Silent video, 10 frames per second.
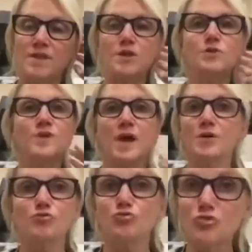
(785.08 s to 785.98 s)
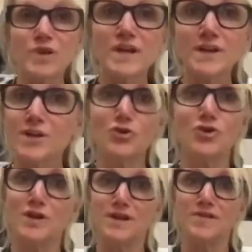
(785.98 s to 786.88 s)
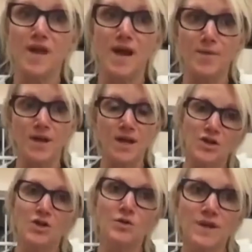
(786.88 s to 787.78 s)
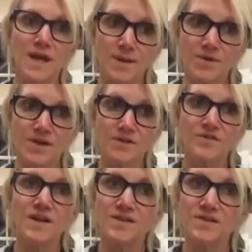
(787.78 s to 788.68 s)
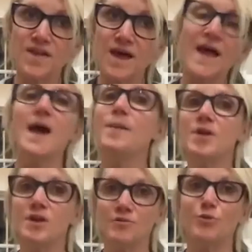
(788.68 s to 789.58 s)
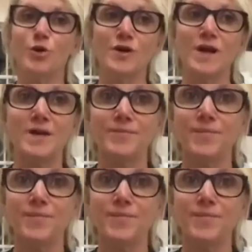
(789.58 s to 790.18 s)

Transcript: that you've gotten really good at this habit. And you know what the habit is? It's the habit of worrying.